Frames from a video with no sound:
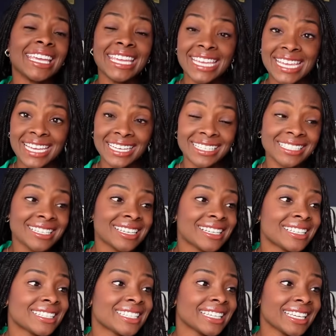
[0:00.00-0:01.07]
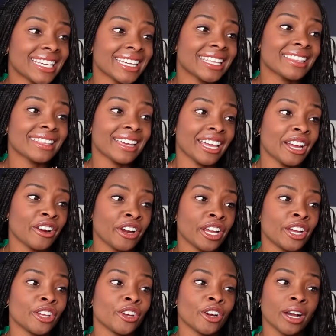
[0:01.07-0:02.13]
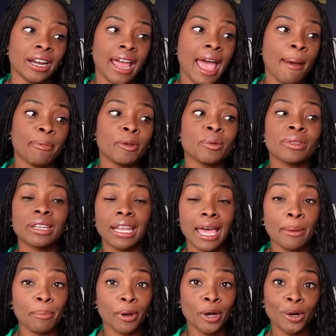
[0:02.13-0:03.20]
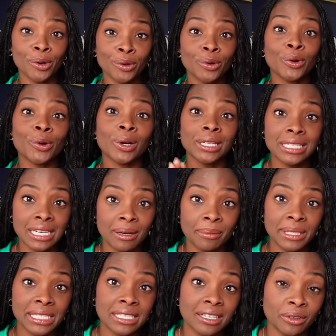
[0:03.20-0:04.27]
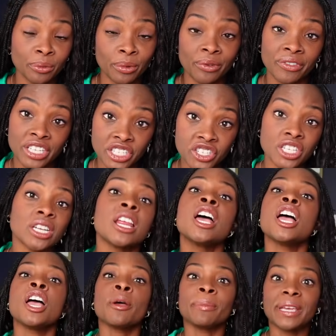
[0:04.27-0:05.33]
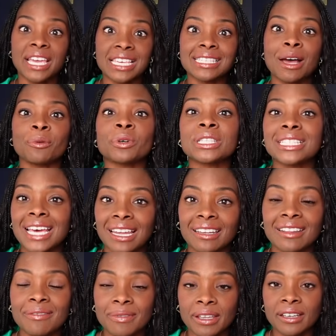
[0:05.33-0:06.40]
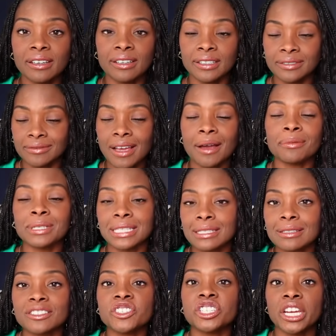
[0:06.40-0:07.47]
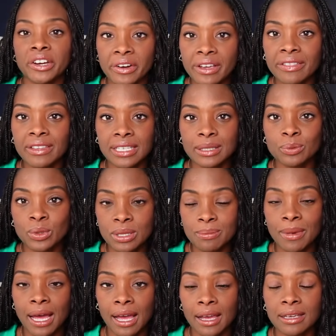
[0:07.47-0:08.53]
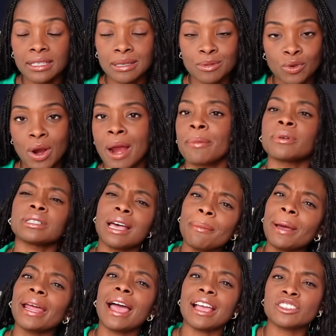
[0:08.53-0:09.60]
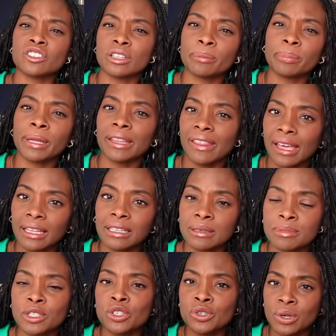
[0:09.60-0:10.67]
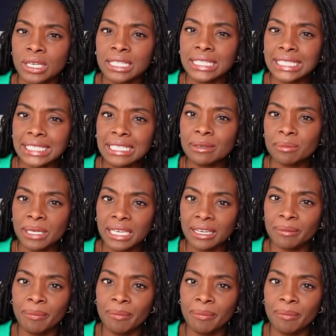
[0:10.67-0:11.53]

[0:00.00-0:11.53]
in to get the area you're unhappy with lipoed or a tummy tuck revision. Because I was sharing this with my subscribers. I might actually play that clip so you can see me in